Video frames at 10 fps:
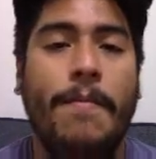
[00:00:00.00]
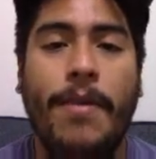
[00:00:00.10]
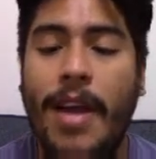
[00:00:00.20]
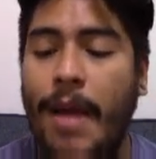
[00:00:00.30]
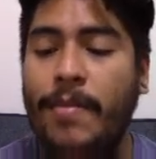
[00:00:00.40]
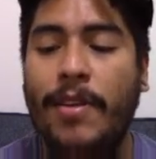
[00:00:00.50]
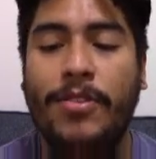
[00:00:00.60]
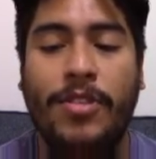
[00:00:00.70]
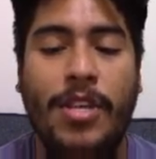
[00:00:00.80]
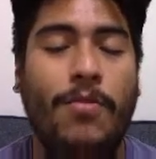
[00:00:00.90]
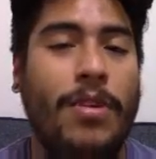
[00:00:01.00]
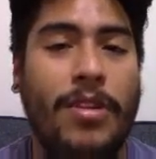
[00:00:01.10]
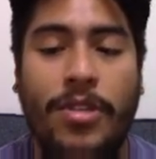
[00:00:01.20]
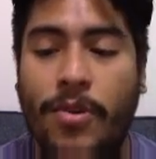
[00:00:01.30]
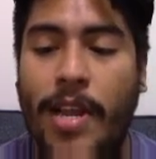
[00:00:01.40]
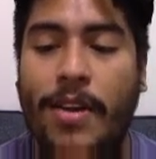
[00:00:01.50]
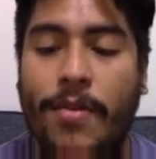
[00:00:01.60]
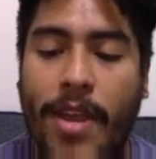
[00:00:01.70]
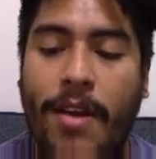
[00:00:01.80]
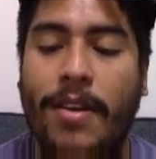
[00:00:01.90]
But I'm down to see 1 or 2 Lego
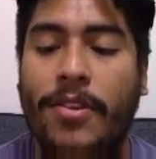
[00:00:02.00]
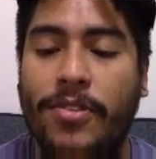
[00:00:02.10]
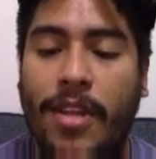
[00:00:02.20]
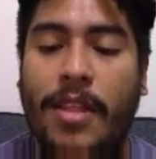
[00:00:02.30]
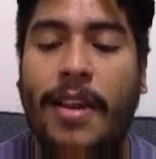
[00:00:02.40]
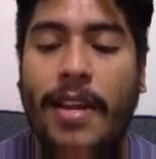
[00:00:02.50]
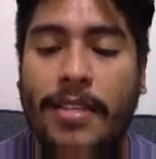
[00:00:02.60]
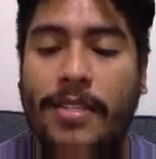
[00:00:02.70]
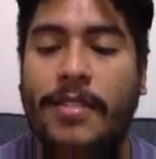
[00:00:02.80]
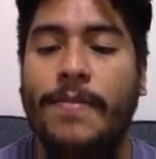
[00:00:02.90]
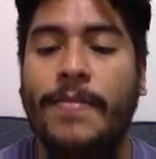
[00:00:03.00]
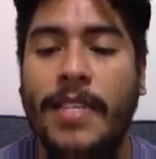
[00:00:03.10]
characters nonetheless.